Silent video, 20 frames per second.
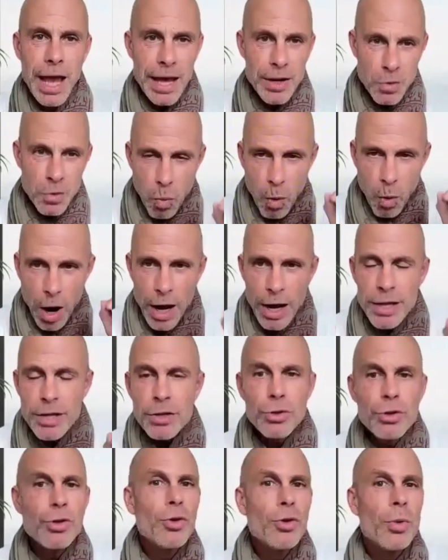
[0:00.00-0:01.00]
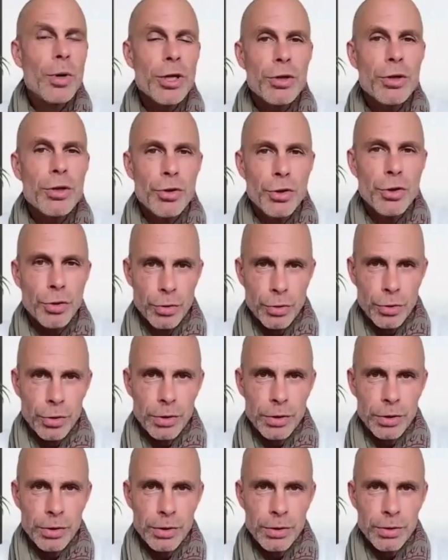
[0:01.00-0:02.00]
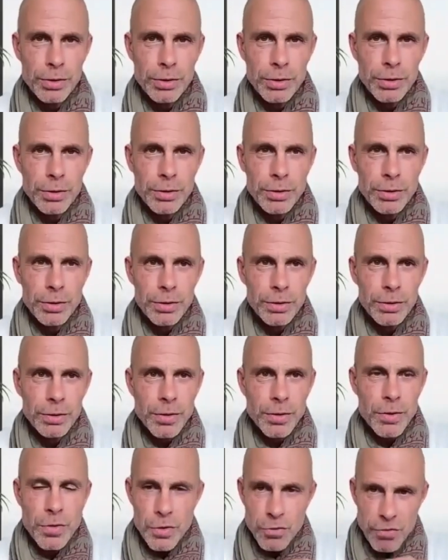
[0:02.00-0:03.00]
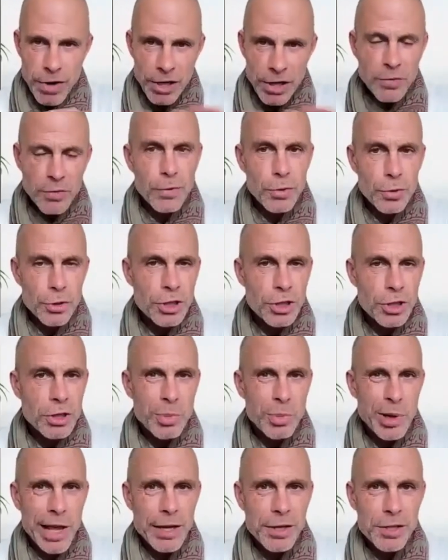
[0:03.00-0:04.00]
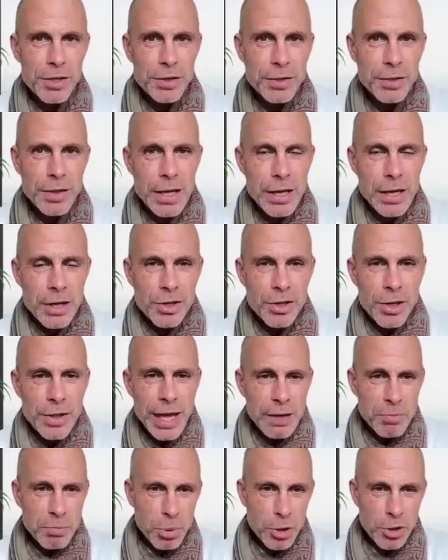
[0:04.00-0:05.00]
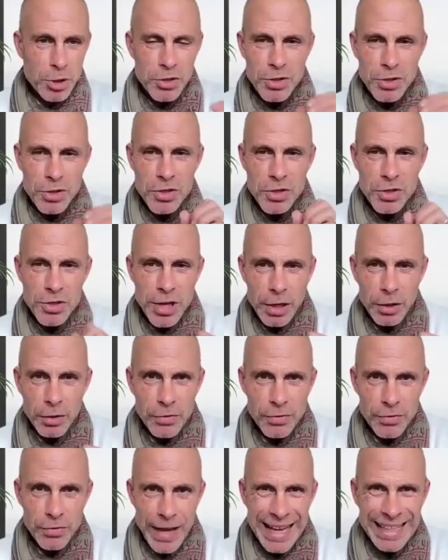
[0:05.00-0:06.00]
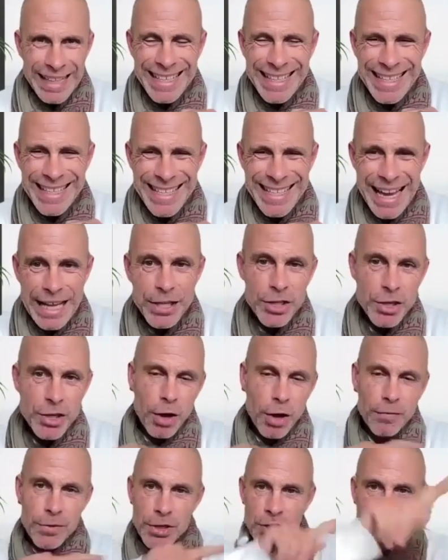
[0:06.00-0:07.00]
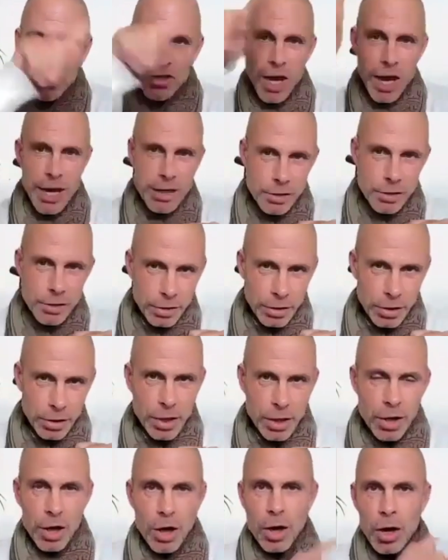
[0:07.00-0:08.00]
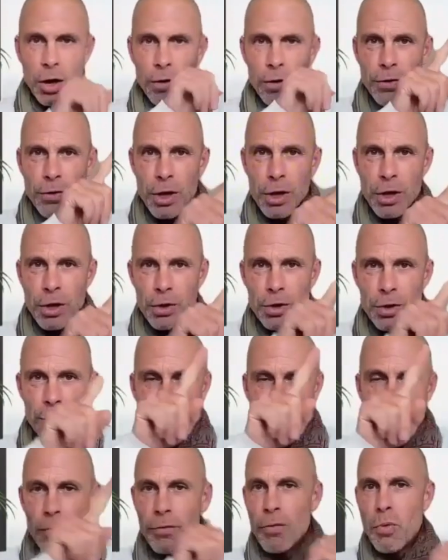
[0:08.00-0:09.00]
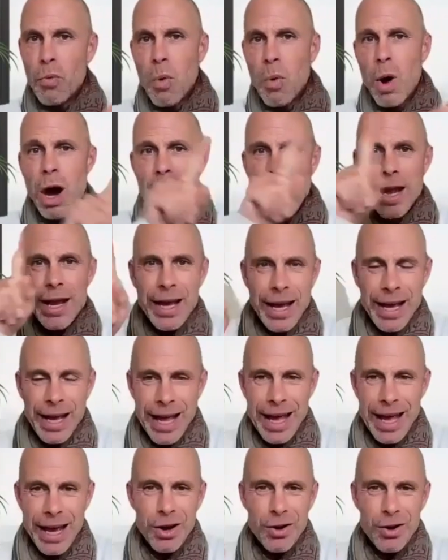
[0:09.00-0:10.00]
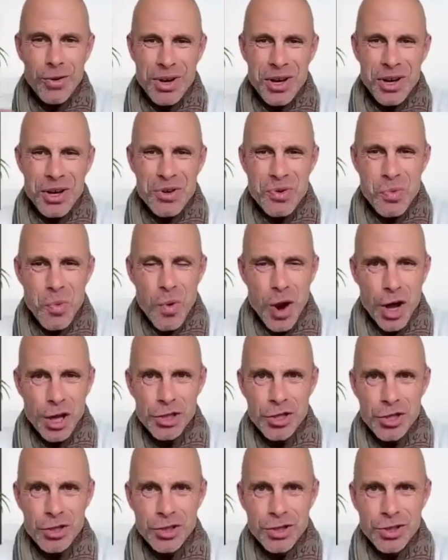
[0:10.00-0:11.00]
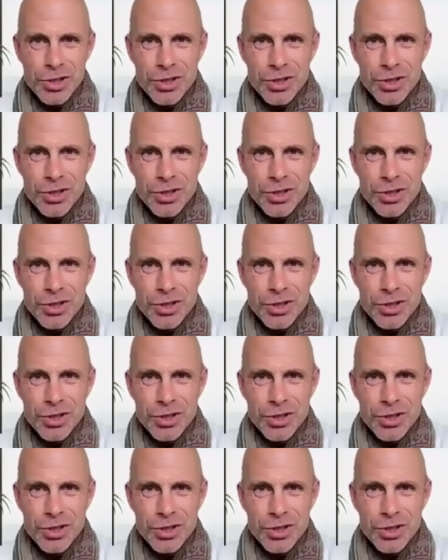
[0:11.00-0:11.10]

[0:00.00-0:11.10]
and why you do what you do, the rest falls into place. So that puts the self at the center of the cycle of why, how, and what.